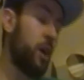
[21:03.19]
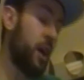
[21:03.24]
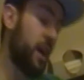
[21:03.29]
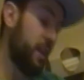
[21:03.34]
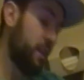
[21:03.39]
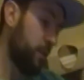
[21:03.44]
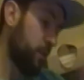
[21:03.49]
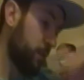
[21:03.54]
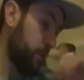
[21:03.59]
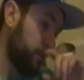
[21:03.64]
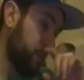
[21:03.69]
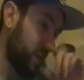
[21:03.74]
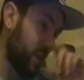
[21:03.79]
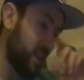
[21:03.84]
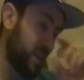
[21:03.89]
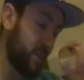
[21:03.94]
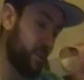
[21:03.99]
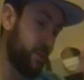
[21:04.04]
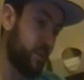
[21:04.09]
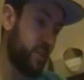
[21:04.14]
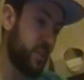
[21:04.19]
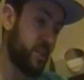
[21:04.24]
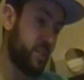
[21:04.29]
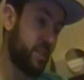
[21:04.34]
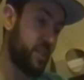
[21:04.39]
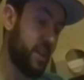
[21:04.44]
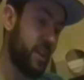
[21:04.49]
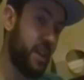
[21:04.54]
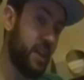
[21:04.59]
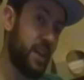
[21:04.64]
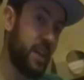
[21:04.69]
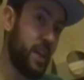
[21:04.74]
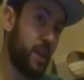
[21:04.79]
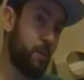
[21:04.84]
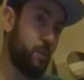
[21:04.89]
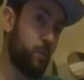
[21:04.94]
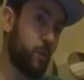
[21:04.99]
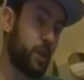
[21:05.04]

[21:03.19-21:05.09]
either involve just him